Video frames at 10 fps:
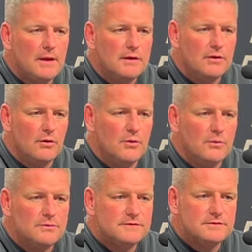you know,
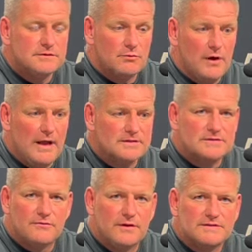to
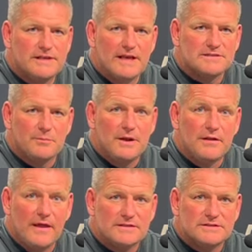Ryan's defense, he hasn't been
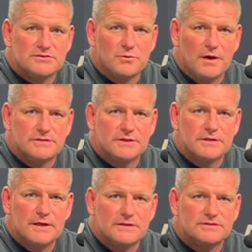in that
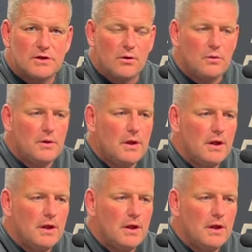situation, and so,